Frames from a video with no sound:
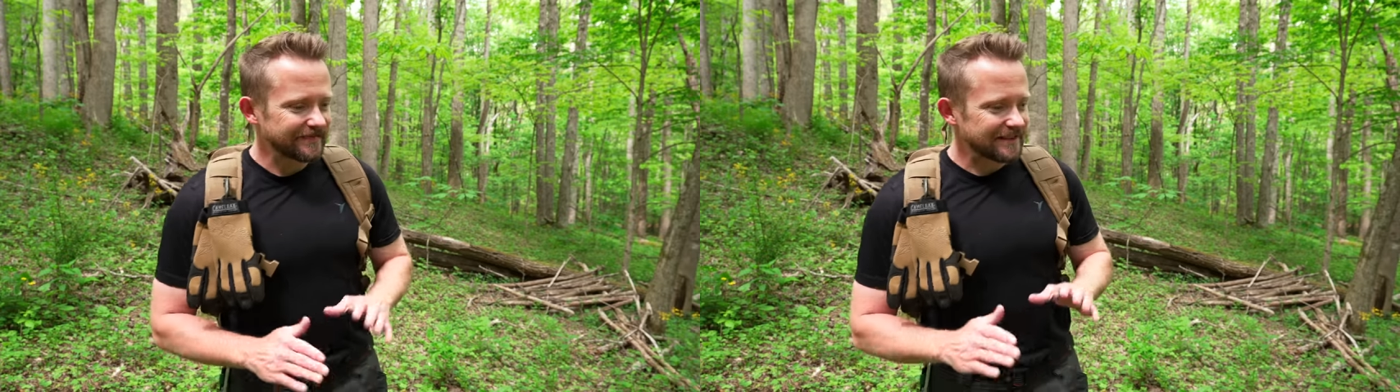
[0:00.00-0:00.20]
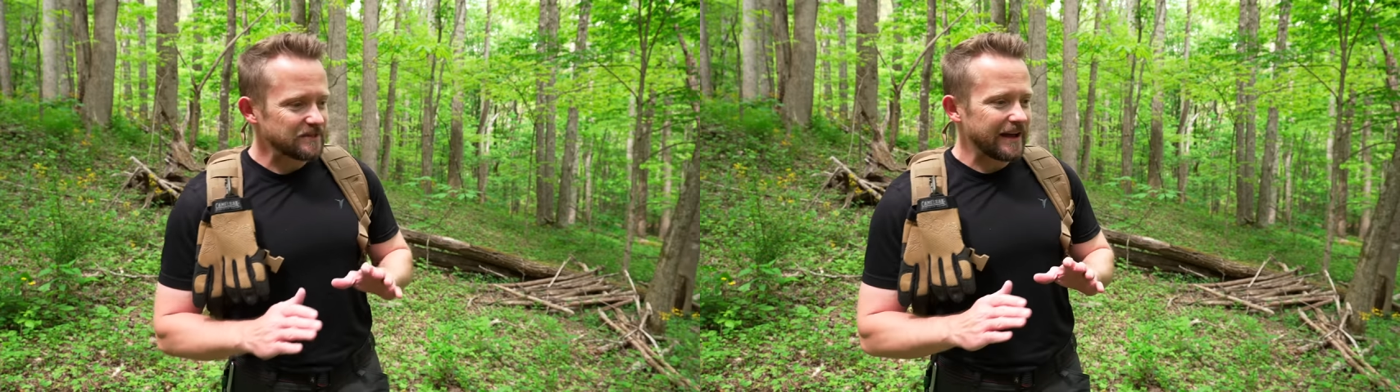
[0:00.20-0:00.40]

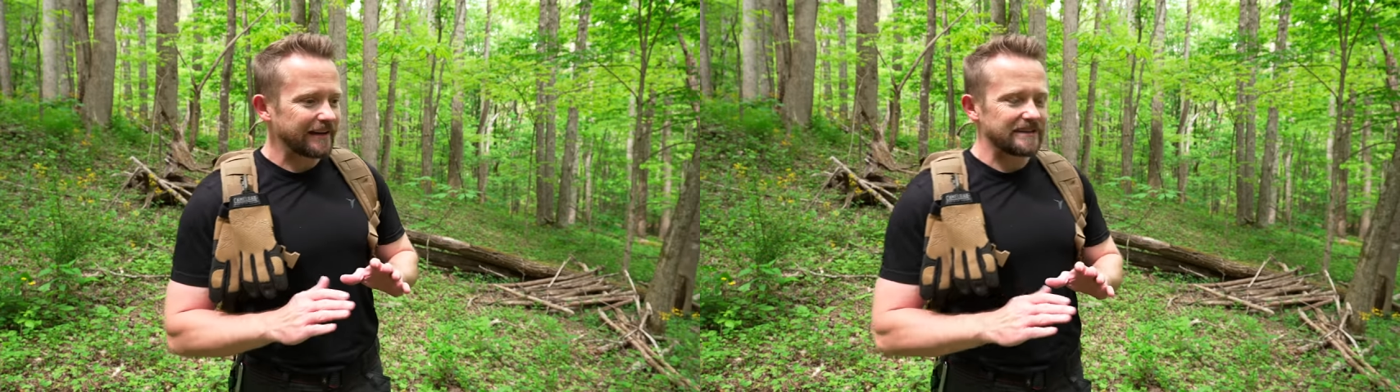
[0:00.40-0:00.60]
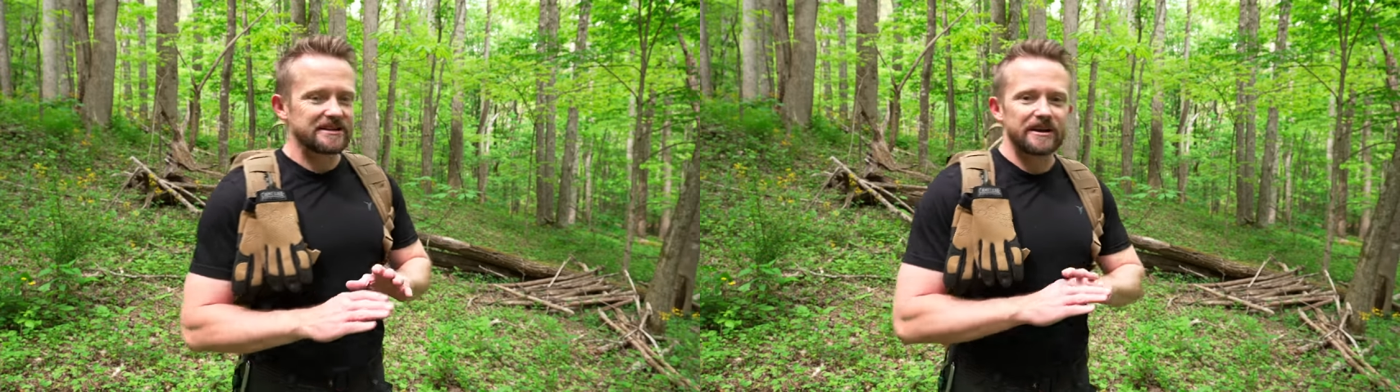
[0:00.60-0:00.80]
this
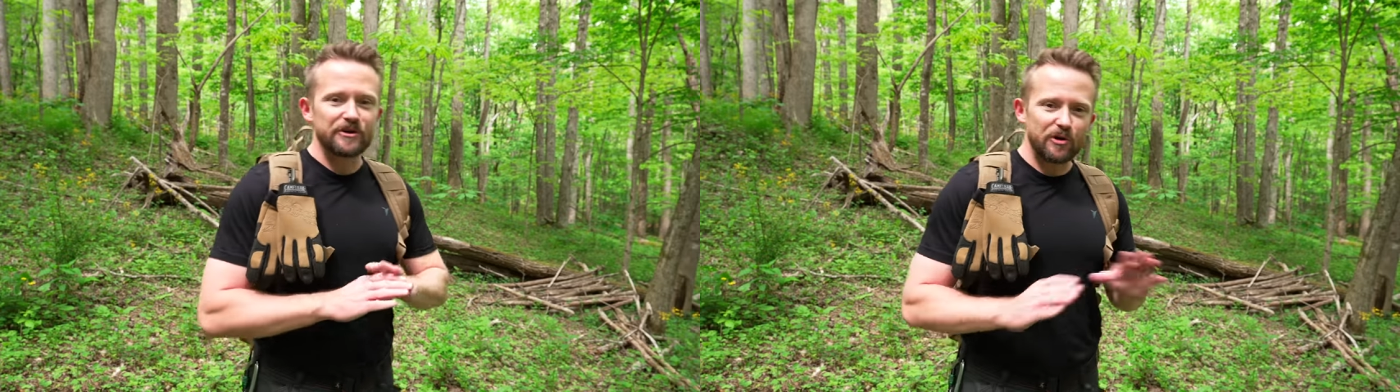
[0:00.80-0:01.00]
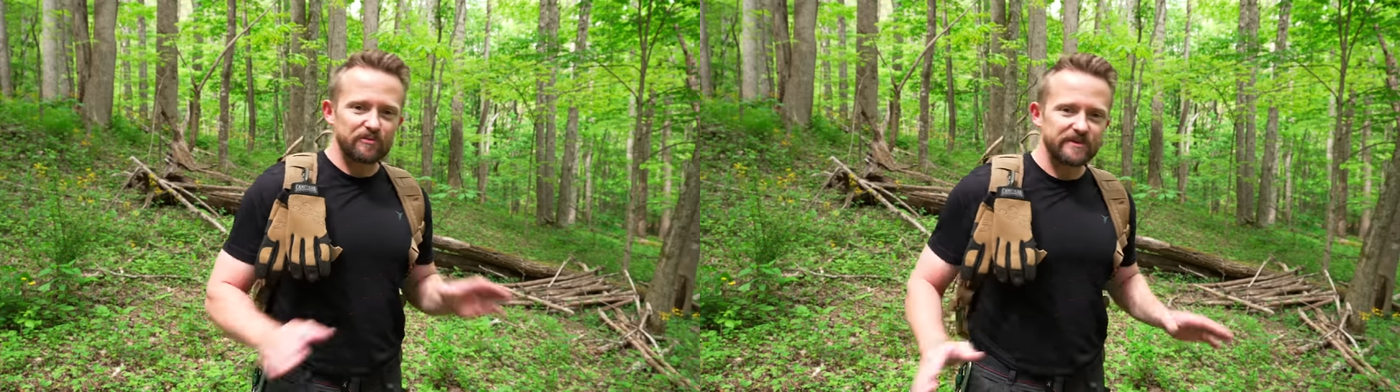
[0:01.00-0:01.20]
pack is a
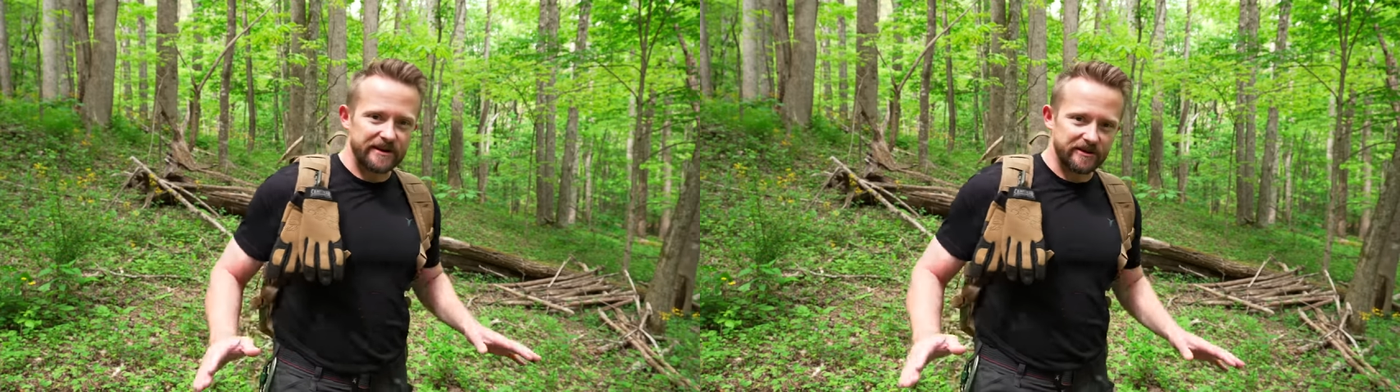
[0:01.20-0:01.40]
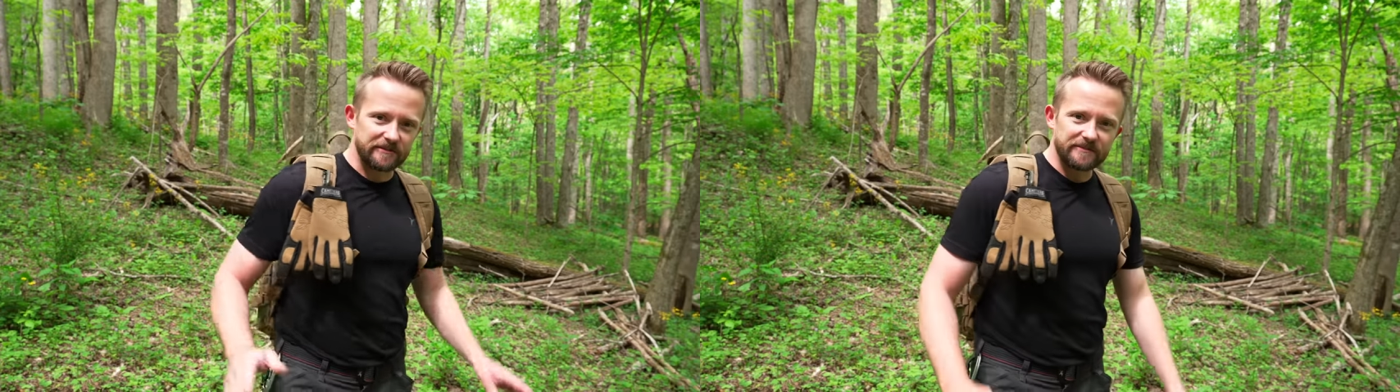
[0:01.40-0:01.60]

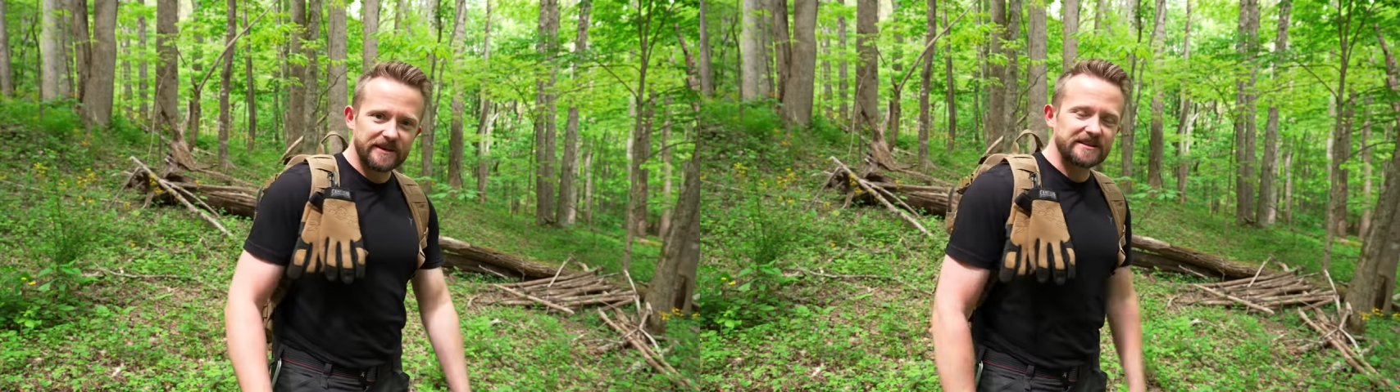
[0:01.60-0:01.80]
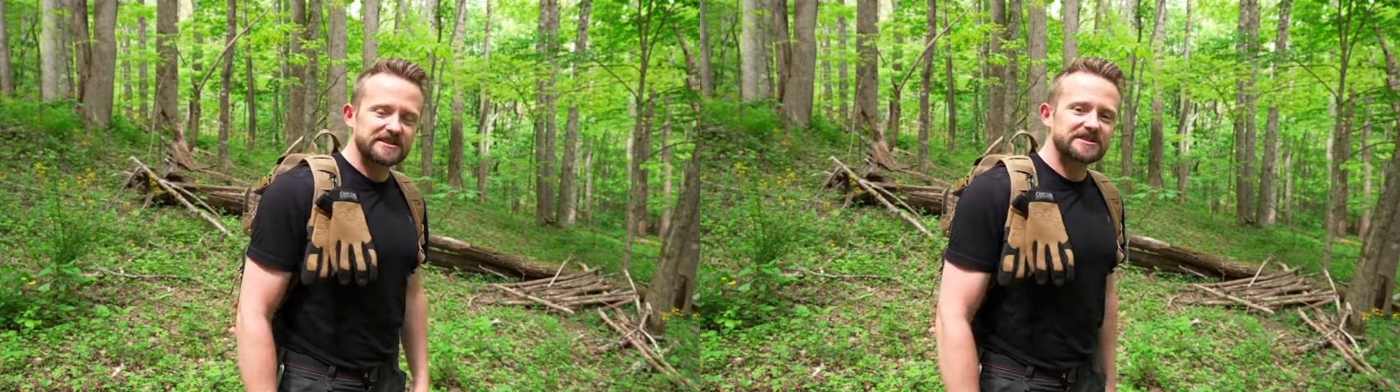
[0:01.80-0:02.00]
no-brainer.
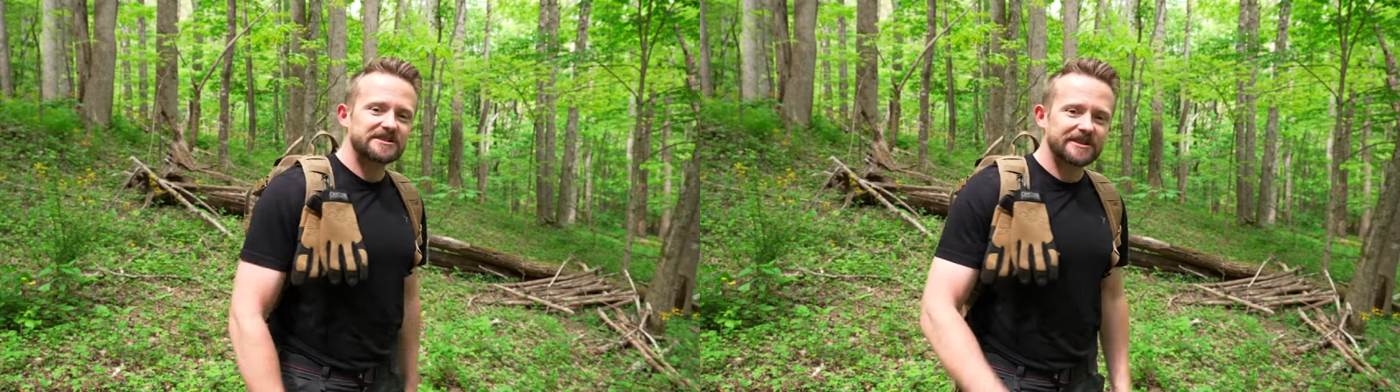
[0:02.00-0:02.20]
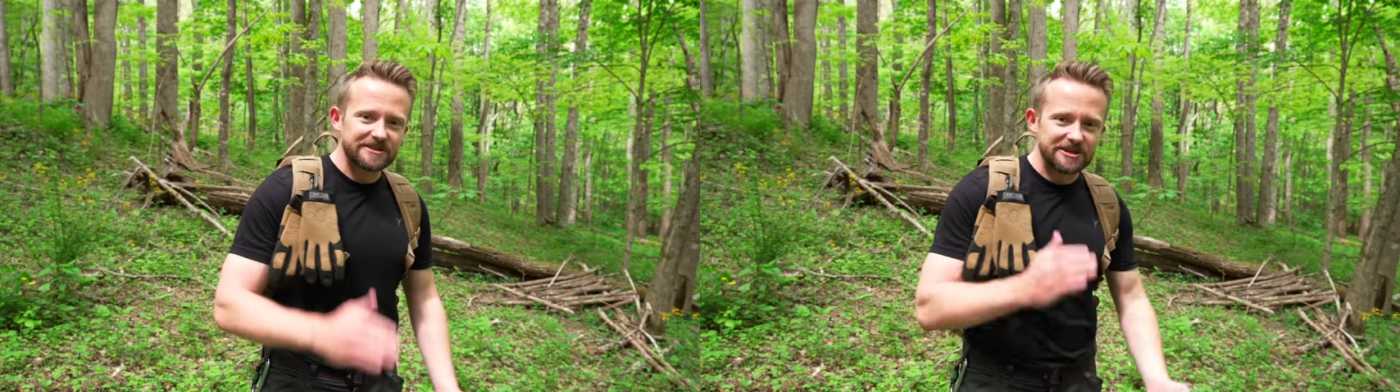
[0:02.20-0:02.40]
It is
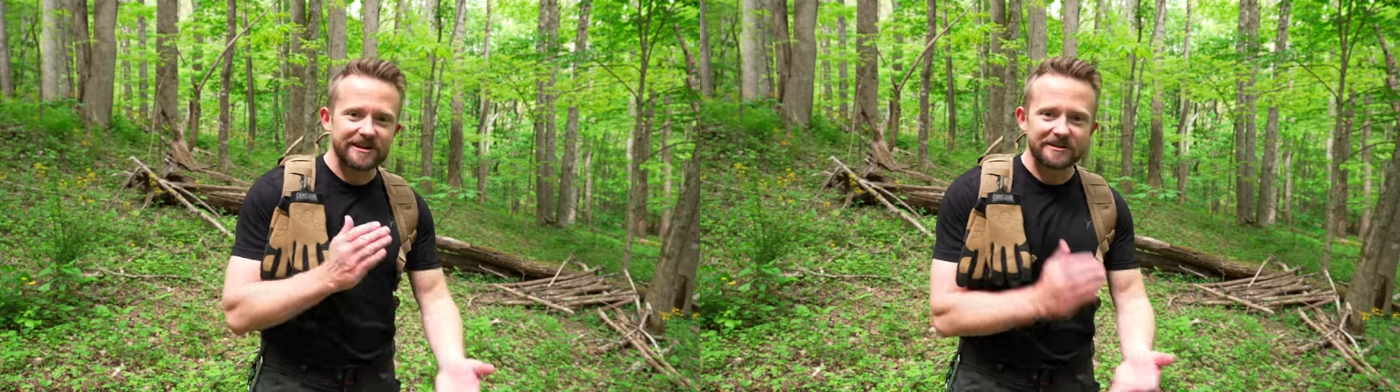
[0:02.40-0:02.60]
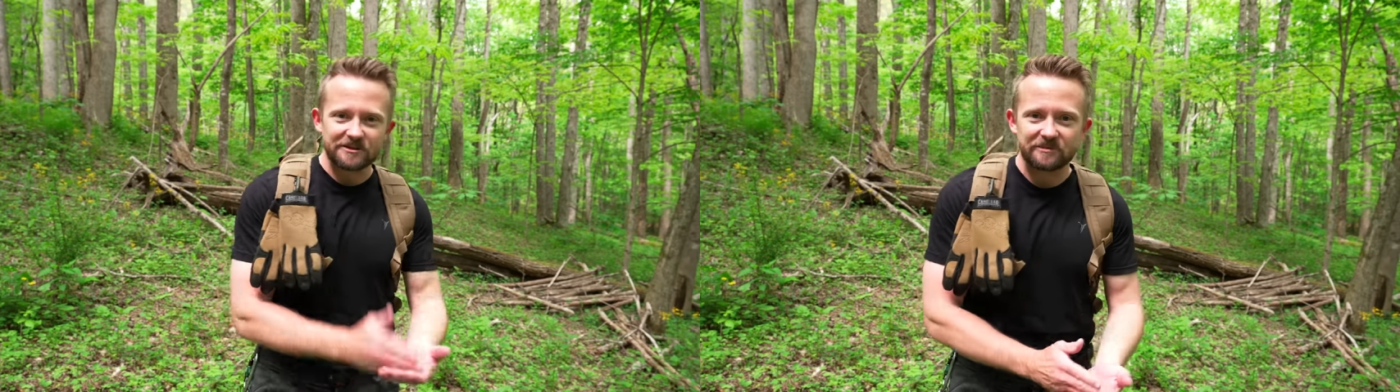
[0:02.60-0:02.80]
such
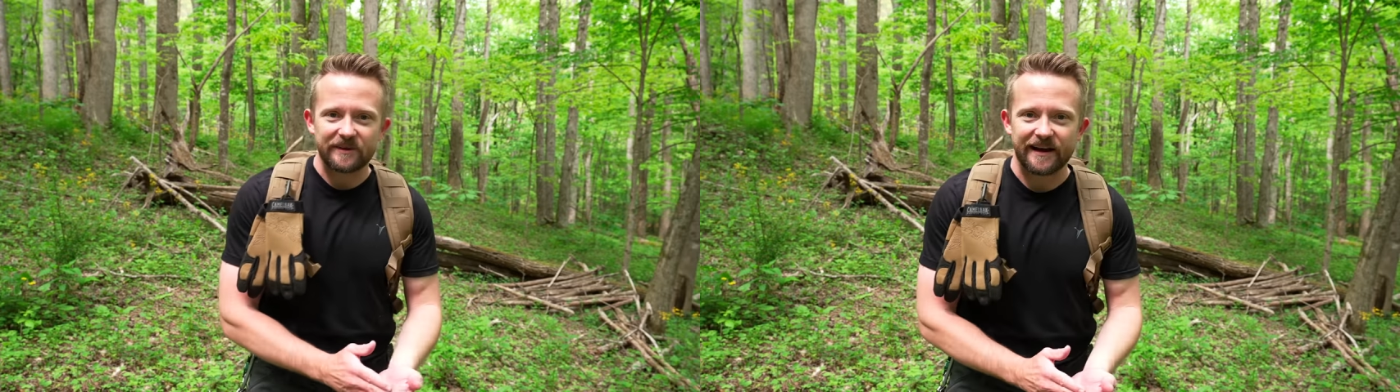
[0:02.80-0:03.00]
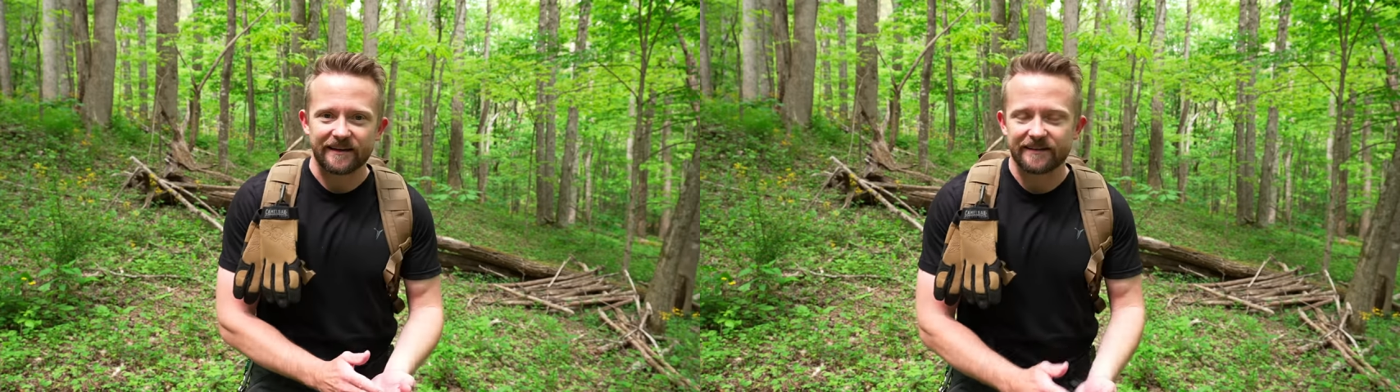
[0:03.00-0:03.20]
a good
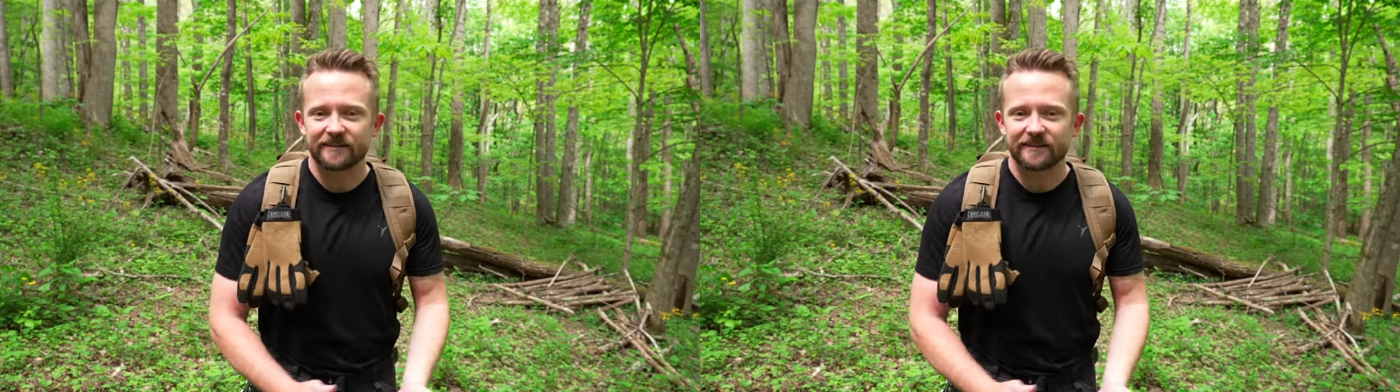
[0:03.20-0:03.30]
pack.